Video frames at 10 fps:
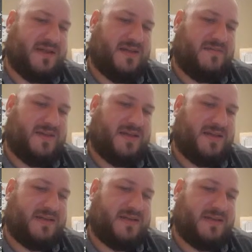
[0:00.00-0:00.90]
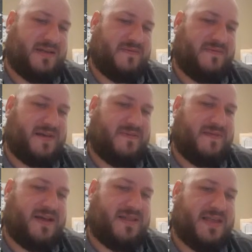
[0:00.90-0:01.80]
I find
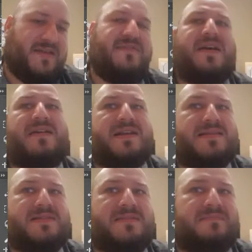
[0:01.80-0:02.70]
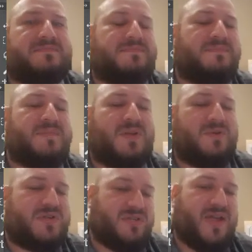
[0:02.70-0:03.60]
that it varies.
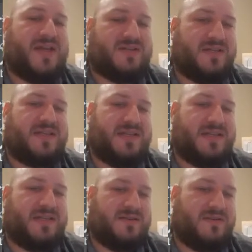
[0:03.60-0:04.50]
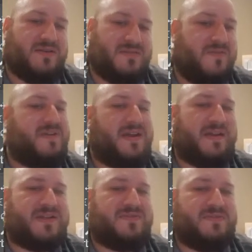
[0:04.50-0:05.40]
What you actually need to use
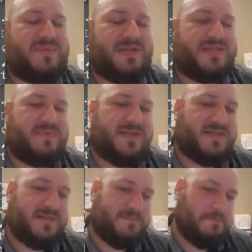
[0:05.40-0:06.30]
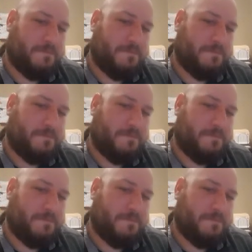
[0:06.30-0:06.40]
varies from piece to piece.